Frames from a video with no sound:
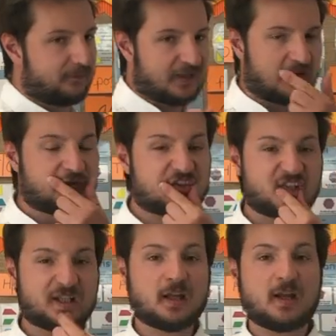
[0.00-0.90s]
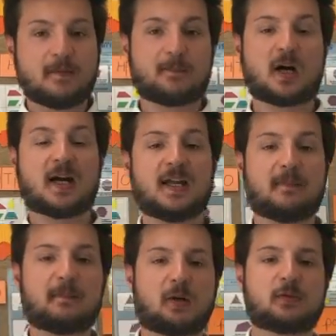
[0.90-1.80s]
Now, if you've seen my
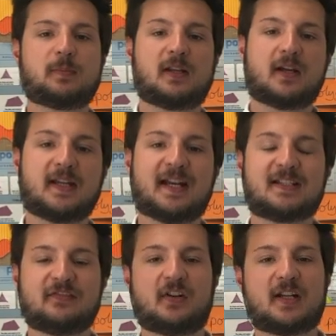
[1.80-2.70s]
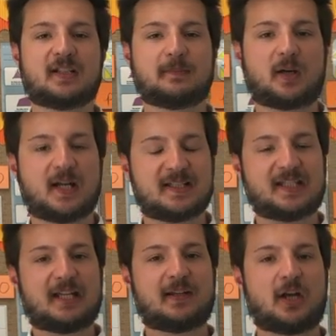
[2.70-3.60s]
multiplying and dividing by
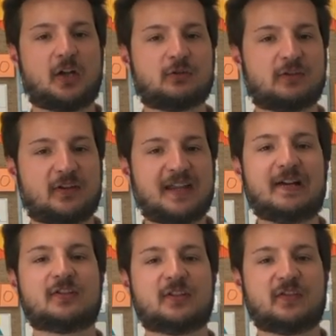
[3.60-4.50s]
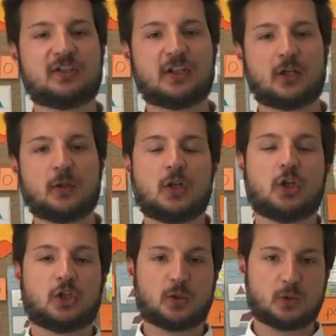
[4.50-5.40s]
10, 100 and 1000s video,
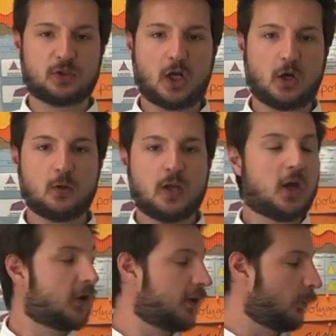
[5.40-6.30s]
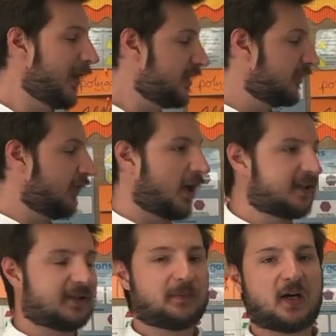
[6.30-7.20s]
you'll know that when
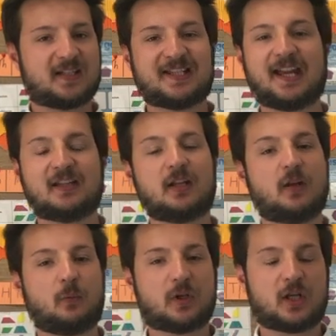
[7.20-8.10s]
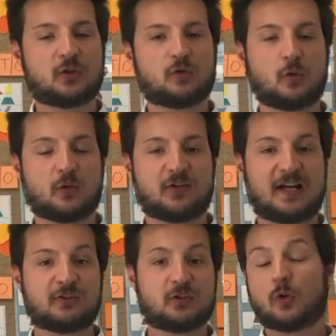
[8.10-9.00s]
dividing by 10, 100 or
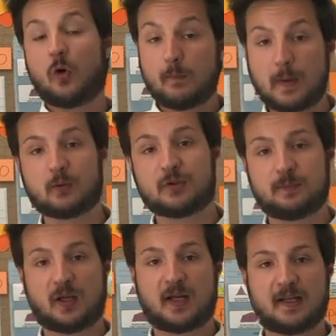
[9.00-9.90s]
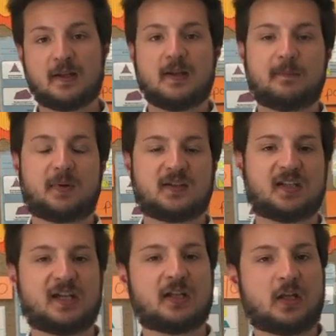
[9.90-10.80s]
1000, or multiplying by
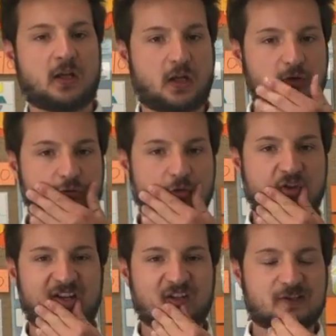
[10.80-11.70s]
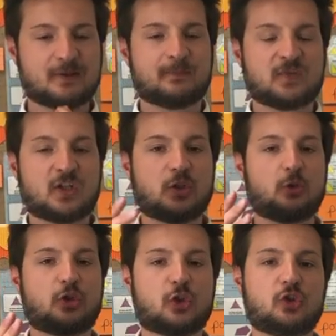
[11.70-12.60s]
10, 100 or 1000, you
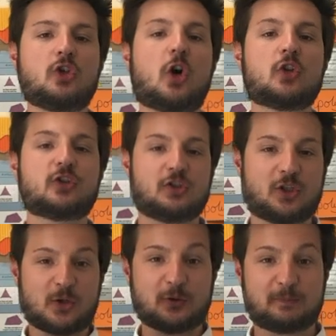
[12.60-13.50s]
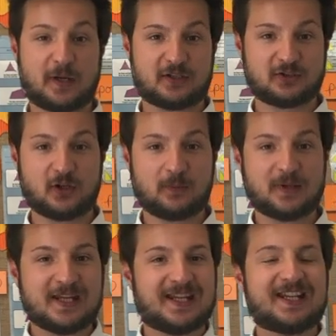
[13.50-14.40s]
should not use bus stop.
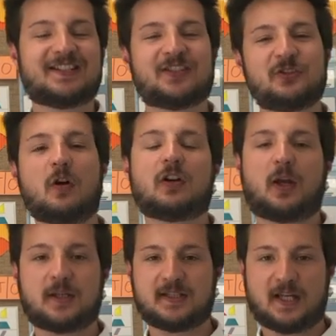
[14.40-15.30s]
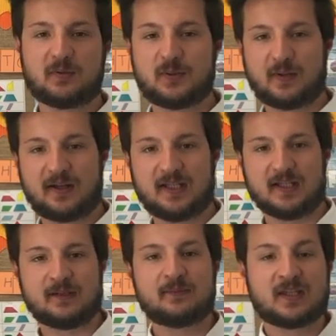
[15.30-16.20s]
It is not going to help you out
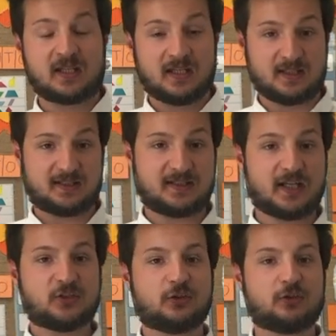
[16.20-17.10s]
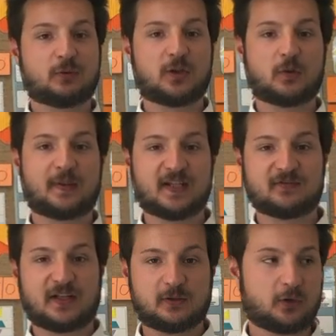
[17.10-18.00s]
here. Instead, you should write your place
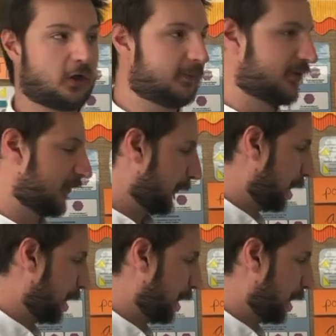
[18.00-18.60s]
value columns.